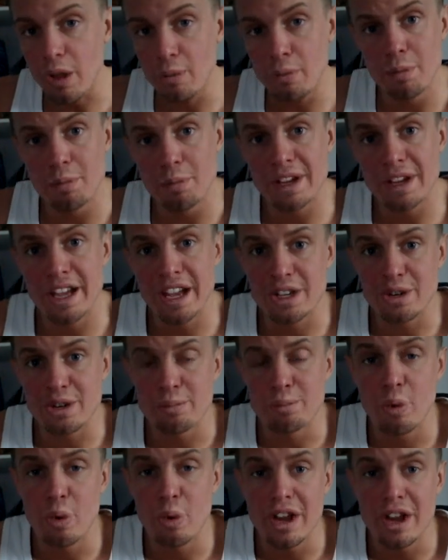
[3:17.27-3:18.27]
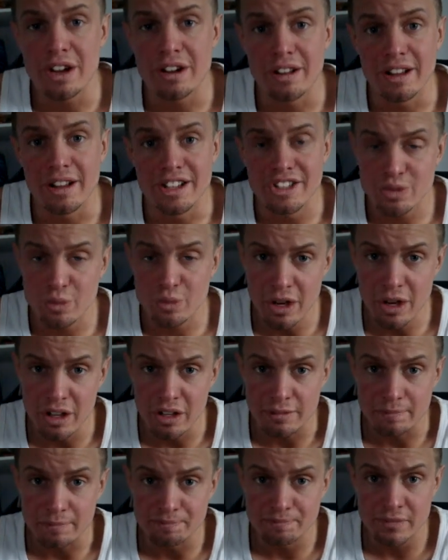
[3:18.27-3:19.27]
Would be kind of poetical as
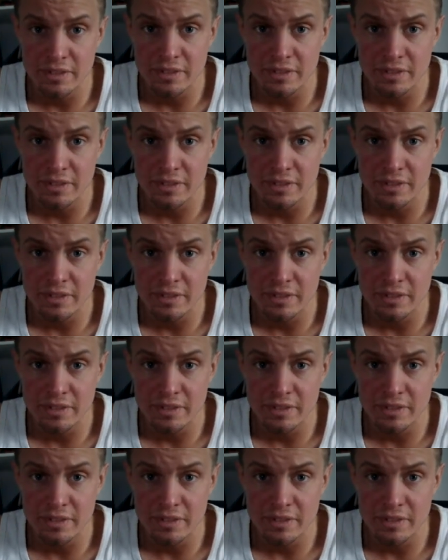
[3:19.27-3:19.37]
well,